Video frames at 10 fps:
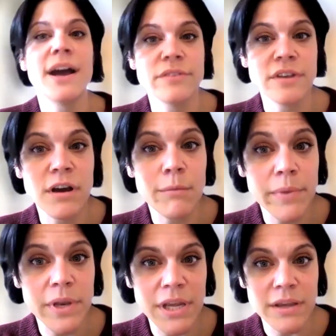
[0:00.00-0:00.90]
housing
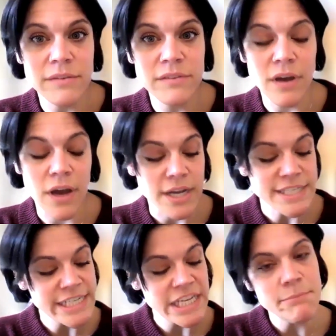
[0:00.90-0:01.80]
companies
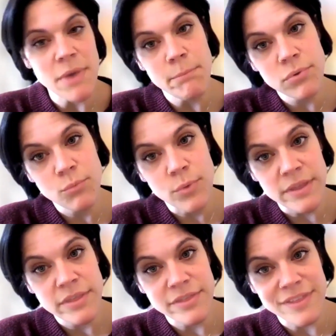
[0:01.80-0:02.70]
team up with
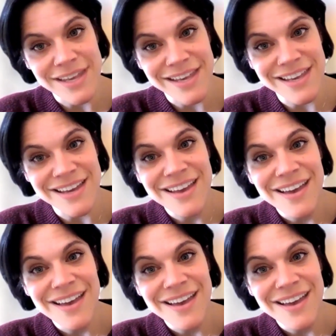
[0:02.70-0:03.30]
the